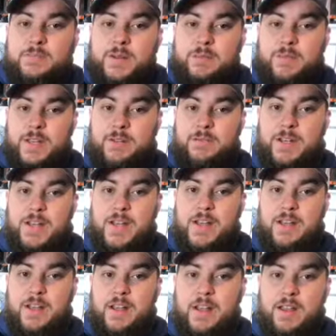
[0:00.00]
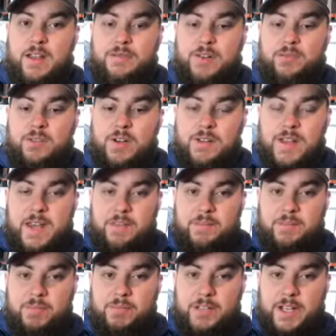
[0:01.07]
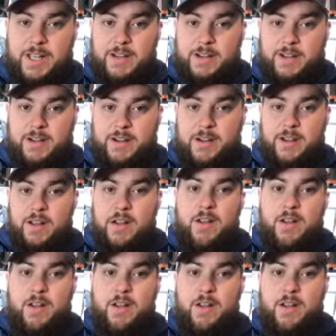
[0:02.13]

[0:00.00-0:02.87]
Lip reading: but maybe not. If you run that through a planer